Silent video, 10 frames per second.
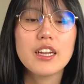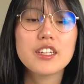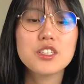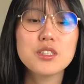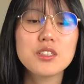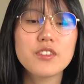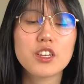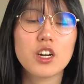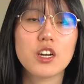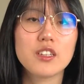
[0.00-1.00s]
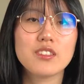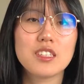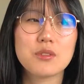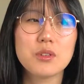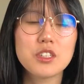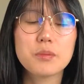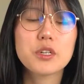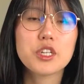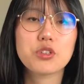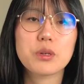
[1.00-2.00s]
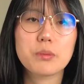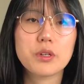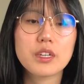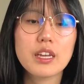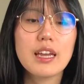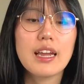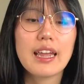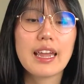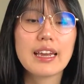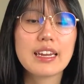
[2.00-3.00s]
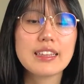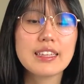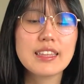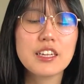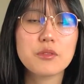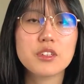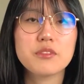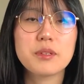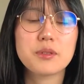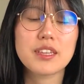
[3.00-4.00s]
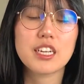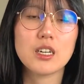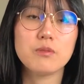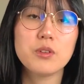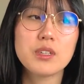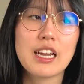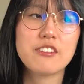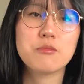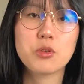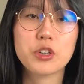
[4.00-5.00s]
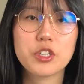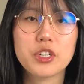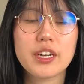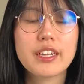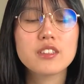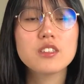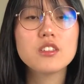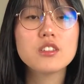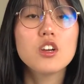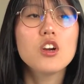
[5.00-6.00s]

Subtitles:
In terms of the cons, it was a pretty short book, and I think that it would have been really helpful to have more good answers,